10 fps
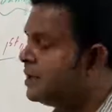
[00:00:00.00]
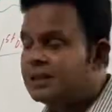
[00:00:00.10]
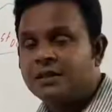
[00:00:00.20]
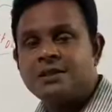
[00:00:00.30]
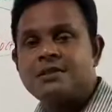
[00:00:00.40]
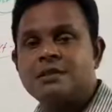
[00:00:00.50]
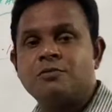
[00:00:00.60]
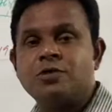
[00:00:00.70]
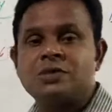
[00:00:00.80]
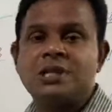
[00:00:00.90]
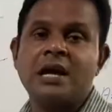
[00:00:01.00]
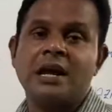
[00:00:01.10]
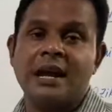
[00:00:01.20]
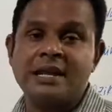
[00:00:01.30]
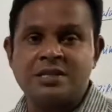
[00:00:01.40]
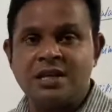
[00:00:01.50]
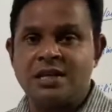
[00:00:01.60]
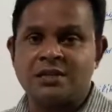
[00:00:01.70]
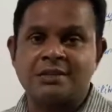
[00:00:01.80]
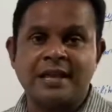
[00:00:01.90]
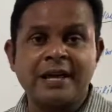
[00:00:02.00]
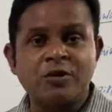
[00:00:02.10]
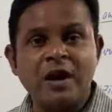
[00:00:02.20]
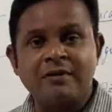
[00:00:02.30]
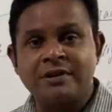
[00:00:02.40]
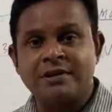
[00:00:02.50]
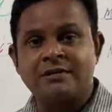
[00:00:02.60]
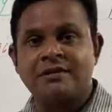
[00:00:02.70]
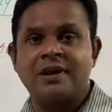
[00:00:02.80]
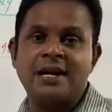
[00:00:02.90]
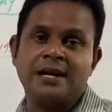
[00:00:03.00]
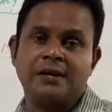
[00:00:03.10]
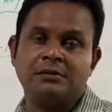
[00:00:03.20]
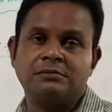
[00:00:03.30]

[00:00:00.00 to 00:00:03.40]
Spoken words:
this is about Nigerian. Thank you, have a great day.